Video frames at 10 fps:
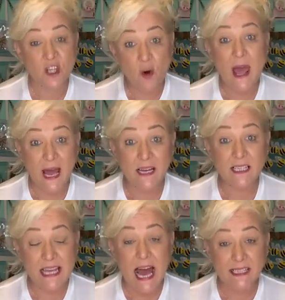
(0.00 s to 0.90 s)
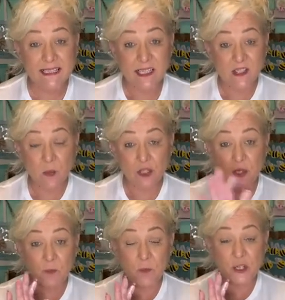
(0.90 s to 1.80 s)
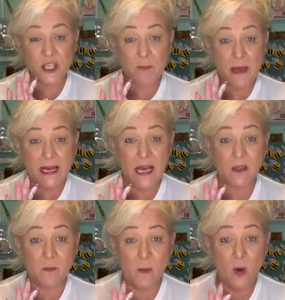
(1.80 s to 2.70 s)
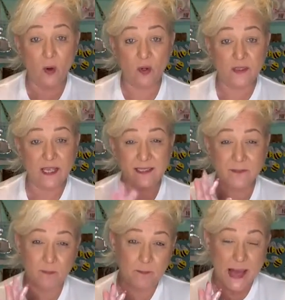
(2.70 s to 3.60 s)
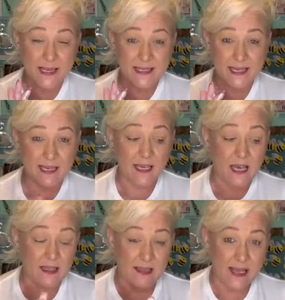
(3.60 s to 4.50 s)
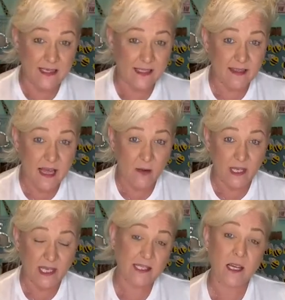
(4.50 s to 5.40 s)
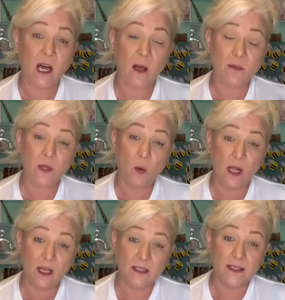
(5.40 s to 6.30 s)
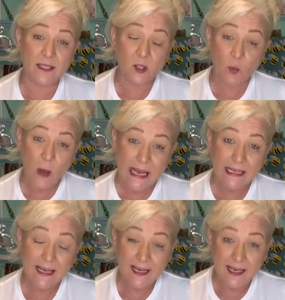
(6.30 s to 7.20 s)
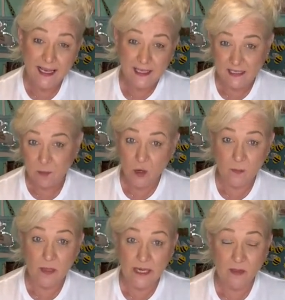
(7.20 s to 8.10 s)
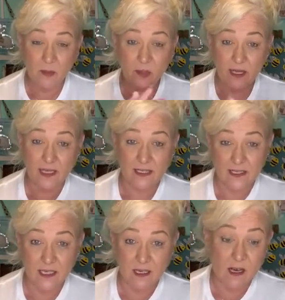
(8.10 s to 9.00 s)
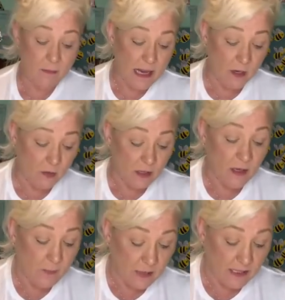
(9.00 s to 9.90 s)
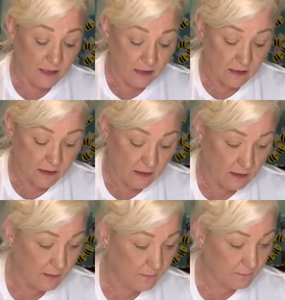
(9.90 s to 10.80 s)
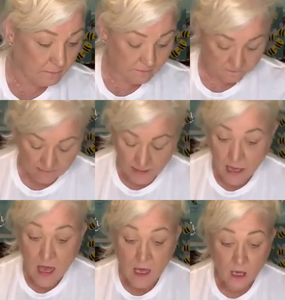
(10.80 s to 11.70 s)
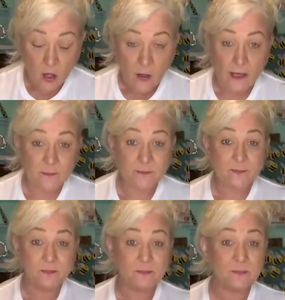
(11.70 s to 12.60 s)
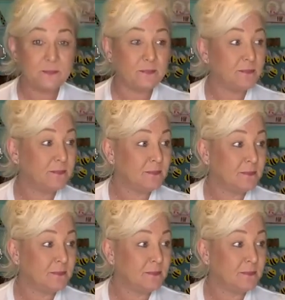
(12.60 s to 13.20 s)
To crack, yes, because when you're pushing back on the mold, it's bending and then that's allowing it to come. So while it's still wet, it's more pliable and it's going to come out. But, oh, Sherry Wolf. She okay. asked, is it paper clay?